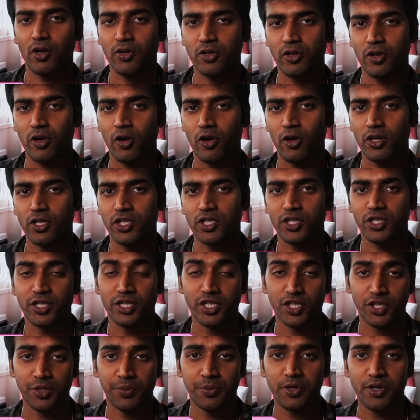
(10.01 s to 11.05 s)
how to
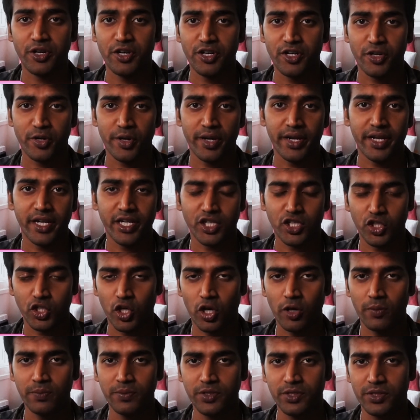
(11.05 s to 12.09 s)
launch distributed training
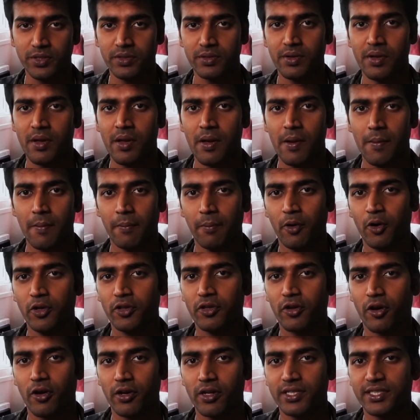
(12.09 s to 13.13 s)
jobs,
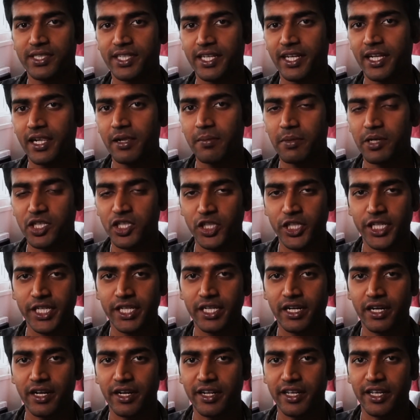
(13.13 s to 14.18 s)
both on a single
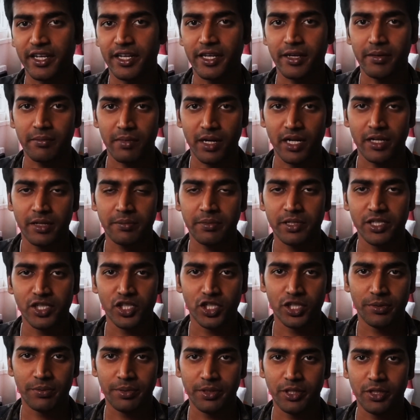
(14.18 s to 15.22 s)
machine containing
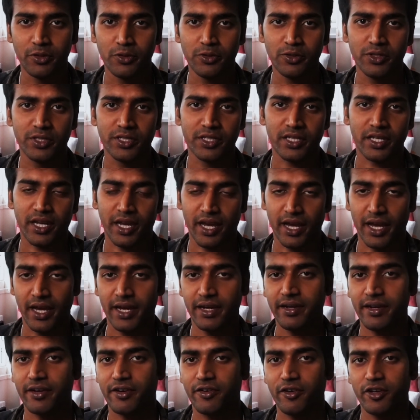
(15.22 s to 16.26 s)
multiple GPUs
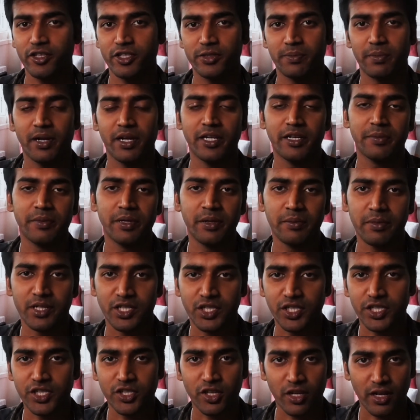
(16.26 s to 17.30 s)
and across multiple
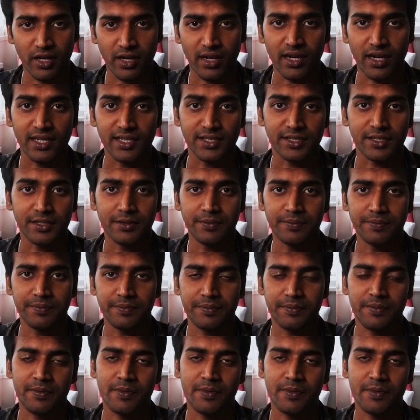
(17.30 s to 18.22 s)
machines on a cluster.